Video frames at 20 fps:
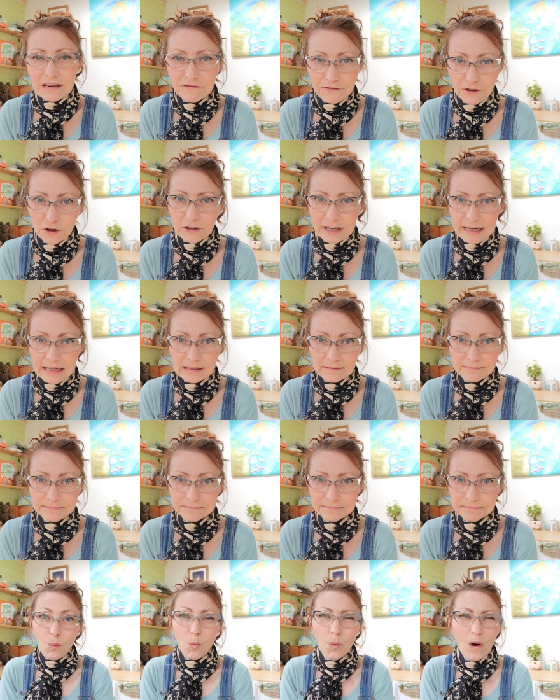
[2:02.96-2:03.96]
for it.
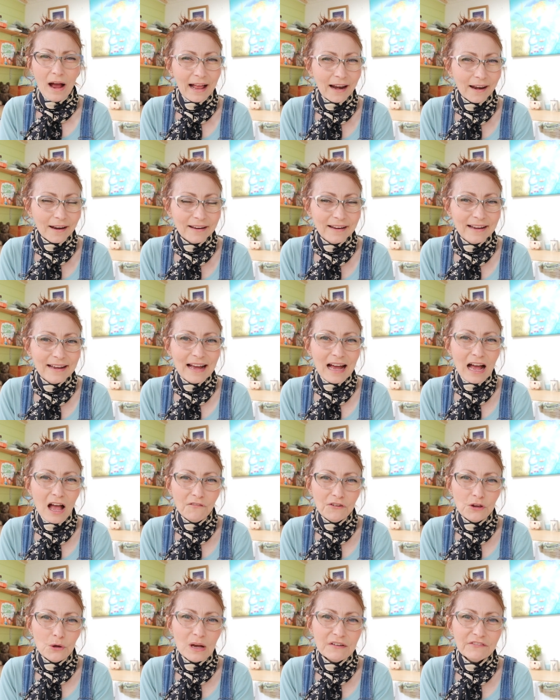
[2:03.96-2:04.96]
Well,
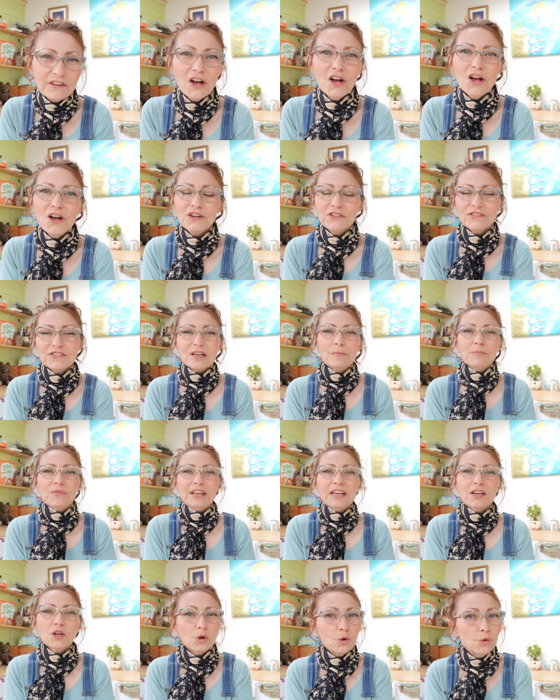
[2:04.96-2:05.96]
have you ever heard of
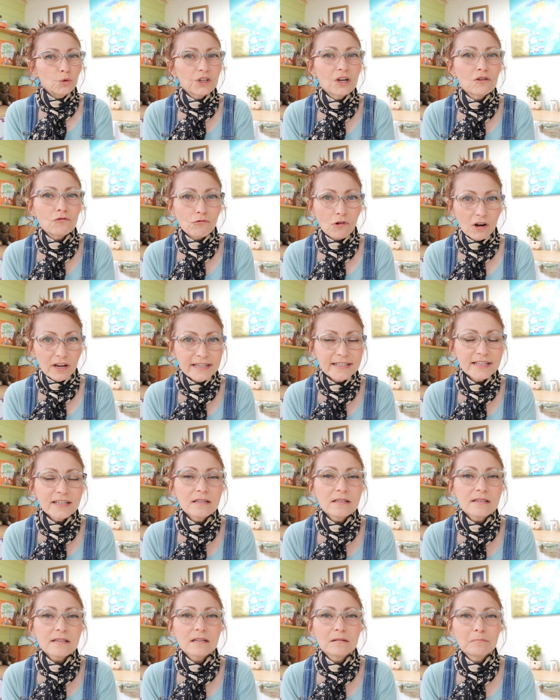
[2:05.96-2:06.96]
something called
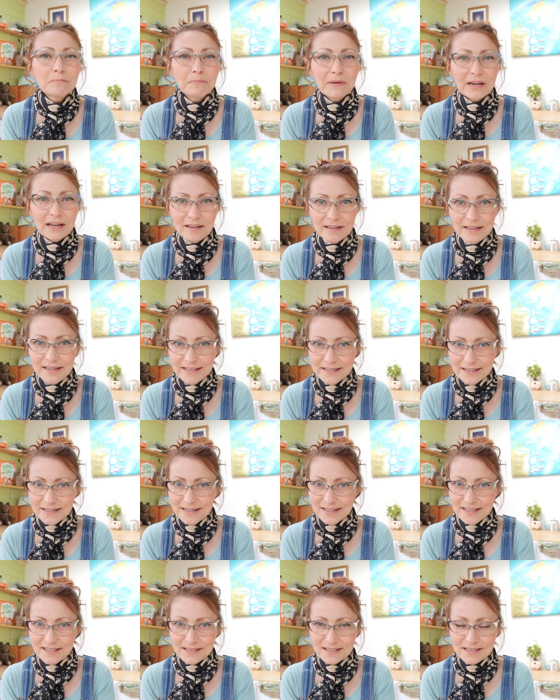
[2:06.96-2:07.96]
writer's
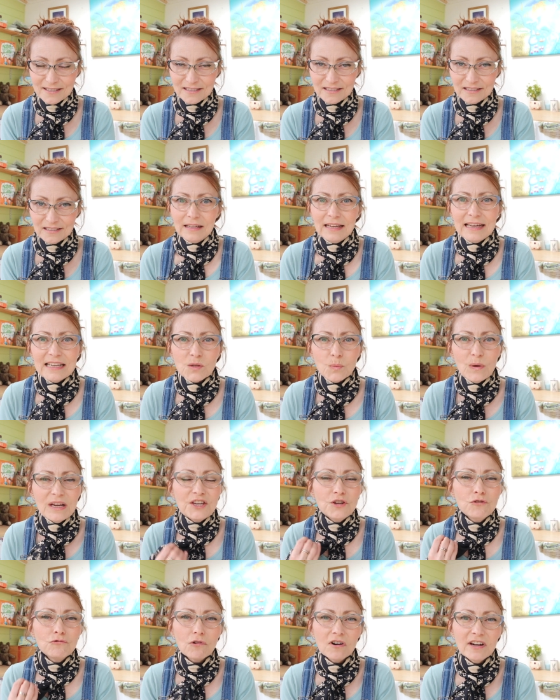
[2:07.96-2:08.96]
blindness? It's when
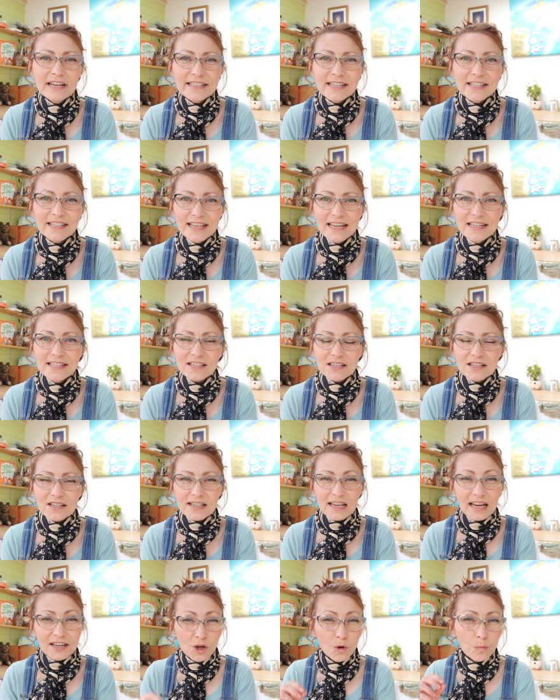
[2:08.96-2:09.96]
you write a
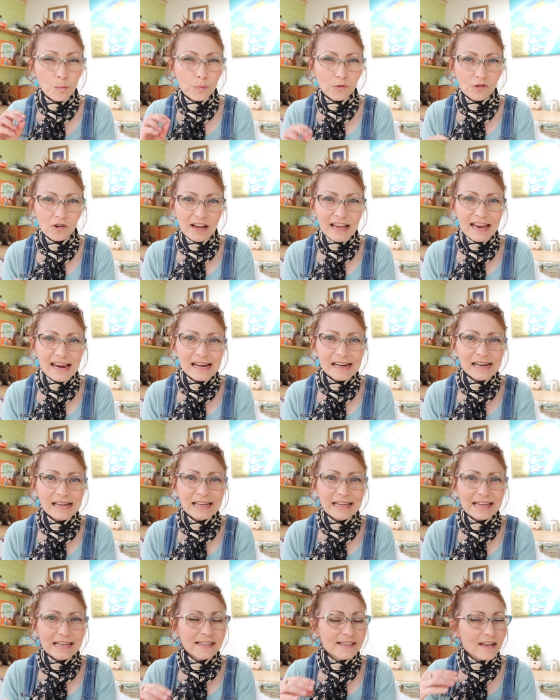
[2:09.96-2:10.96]
sentence and your brain
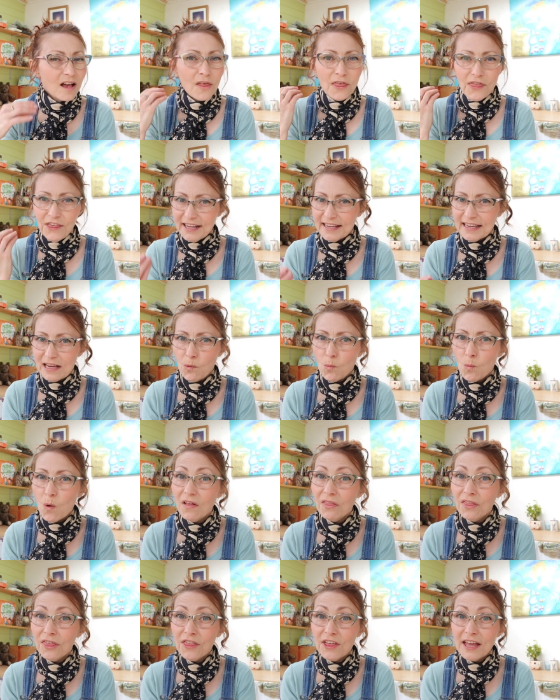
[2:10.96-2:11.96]
is thinking
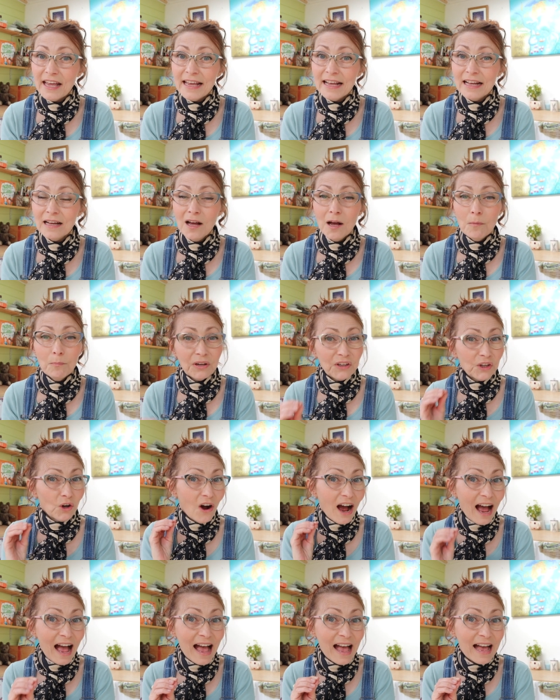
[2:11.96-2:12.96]
one thing, but
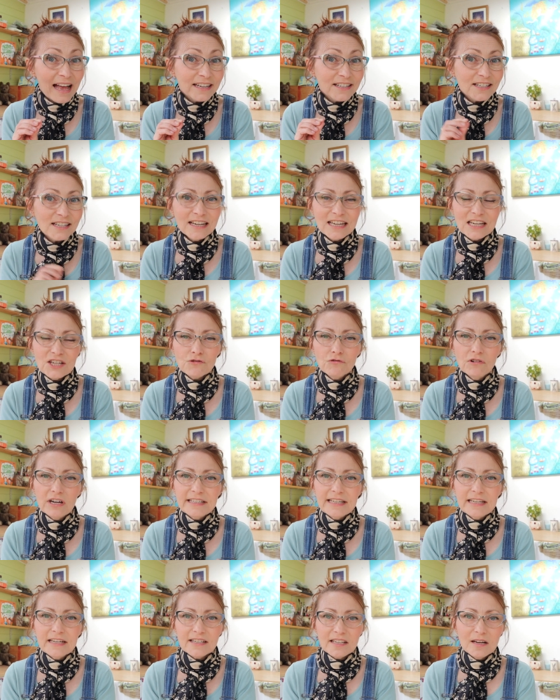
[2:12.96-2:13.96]
your hand is
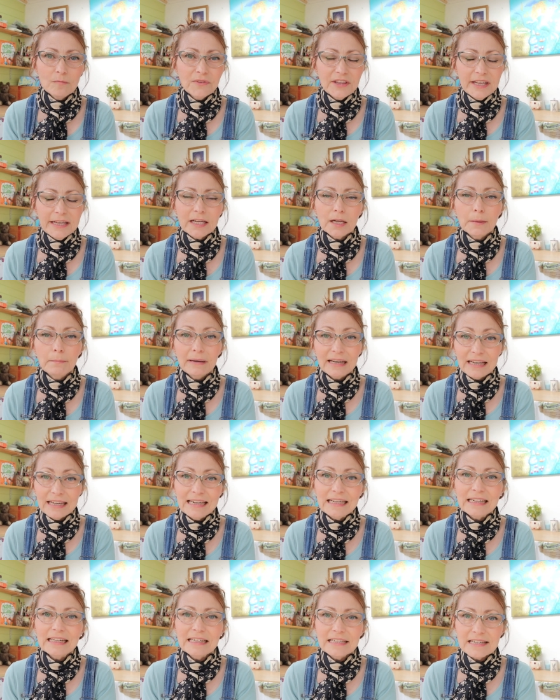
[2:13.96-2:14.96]
writing something
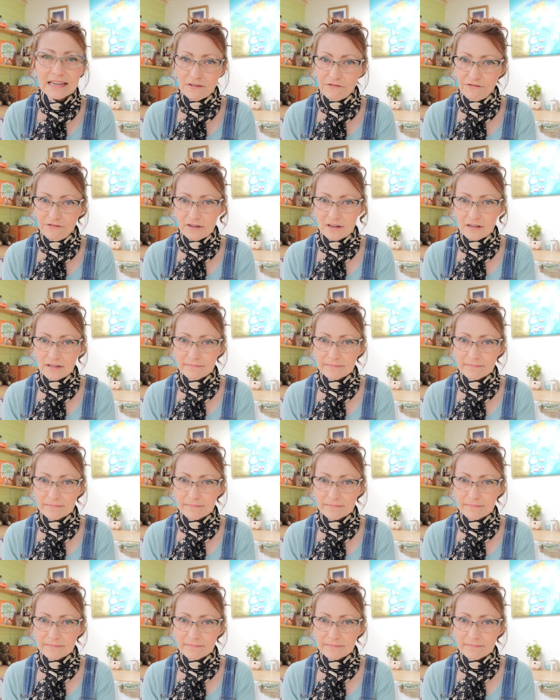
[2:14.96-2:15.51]
completely different.